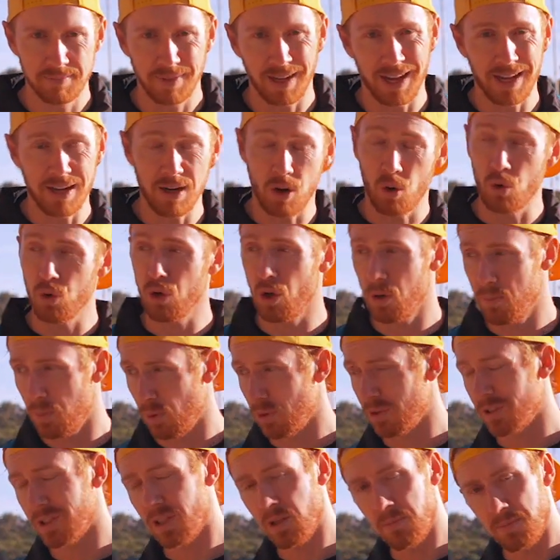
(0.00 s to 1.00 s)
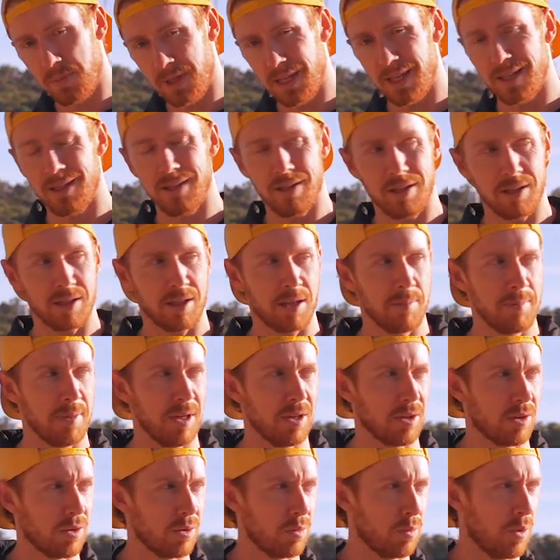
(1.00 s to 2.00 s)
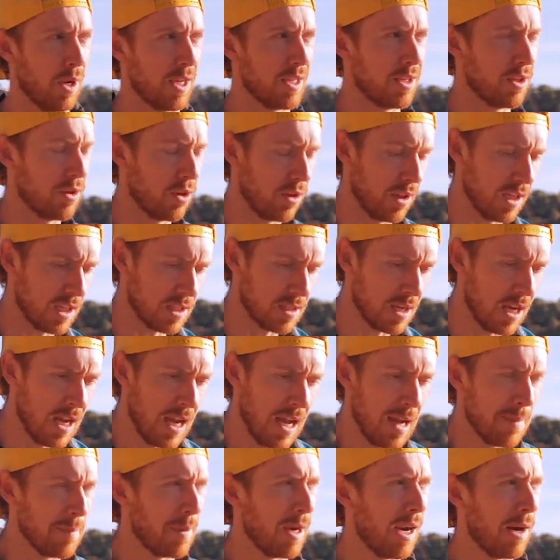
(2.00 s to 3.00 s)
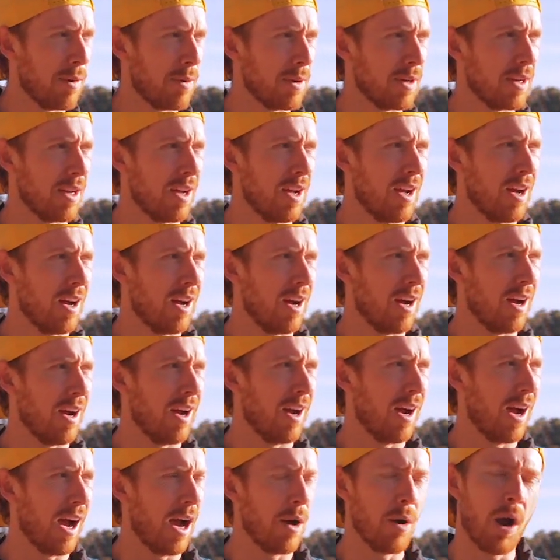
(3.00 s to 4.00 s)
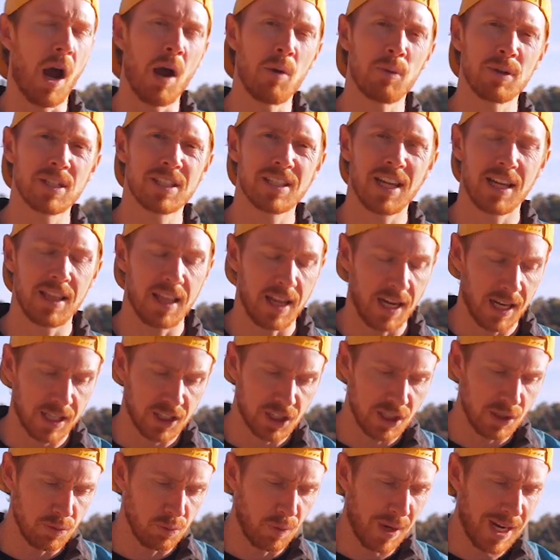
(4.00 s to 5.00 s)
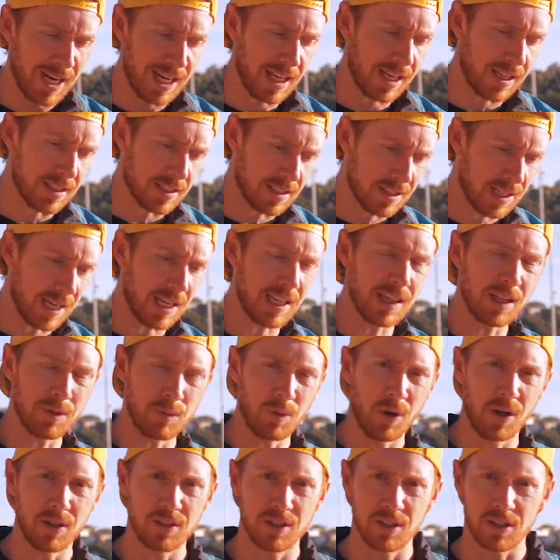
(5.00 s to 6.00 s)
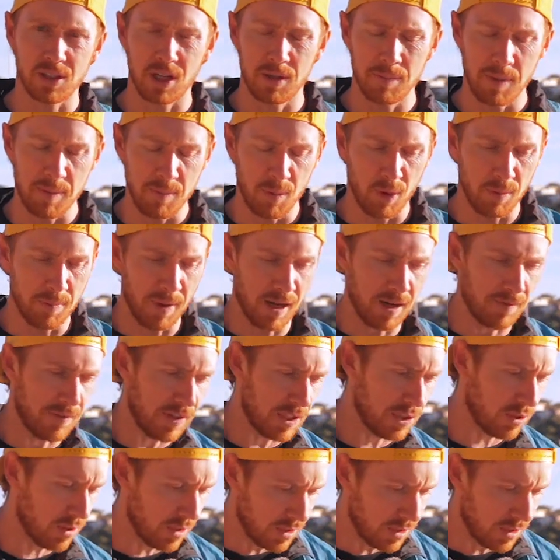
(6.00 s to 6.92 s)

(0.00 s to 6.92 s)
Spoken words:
And audiobooks can be a good way to do this, but I would say that actually reading and seeing the words is going to be more beneficial